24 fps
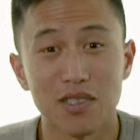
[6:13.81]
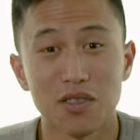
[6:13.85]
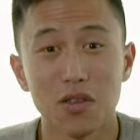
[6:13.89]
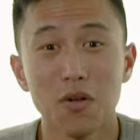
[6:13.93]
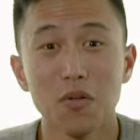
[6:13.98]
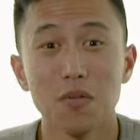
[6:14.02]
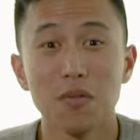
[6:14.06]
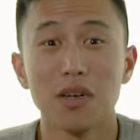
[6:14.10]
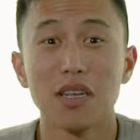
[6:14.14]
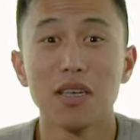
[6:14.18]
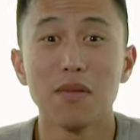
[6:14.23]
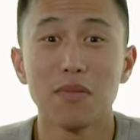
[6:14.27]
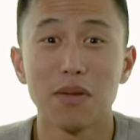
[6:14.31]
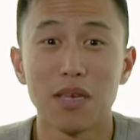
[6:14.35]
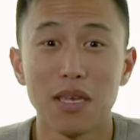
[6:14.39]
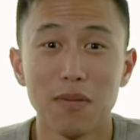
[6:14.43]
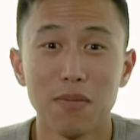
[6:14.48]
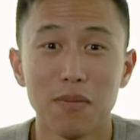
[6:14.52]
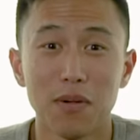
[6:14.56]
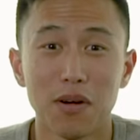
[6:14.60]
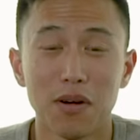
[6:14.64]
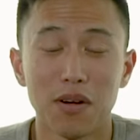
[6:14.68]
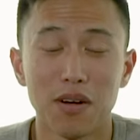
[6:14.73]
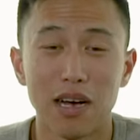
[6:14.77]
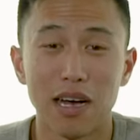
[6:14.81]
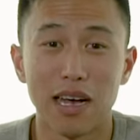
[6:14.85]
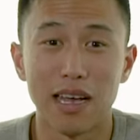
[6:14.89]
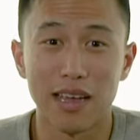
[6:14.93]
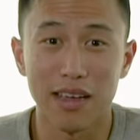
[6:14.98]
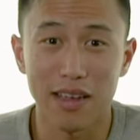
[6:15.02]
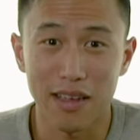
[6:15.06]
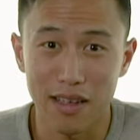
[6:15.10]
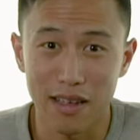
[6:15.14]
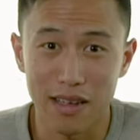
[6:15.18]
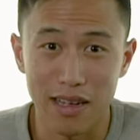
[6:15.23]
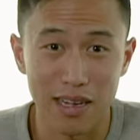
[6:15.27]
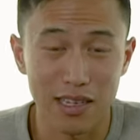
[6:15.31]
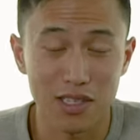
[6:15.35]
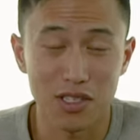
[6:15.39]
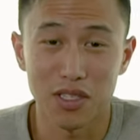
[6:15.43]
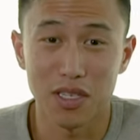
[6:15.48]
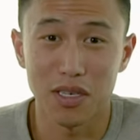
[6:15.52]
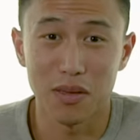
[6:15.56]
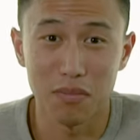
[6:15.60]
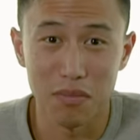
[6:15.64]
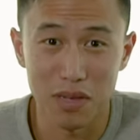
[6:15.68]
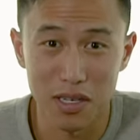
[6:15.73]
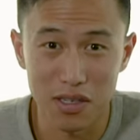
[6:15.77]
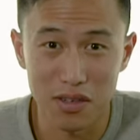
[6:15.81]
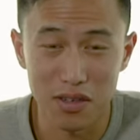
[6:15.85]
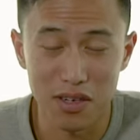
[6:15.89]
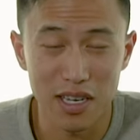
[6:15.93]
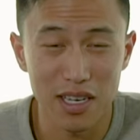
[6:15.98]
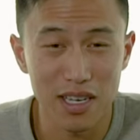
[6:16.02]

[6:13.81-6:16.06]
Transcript: So many people I actually mentor,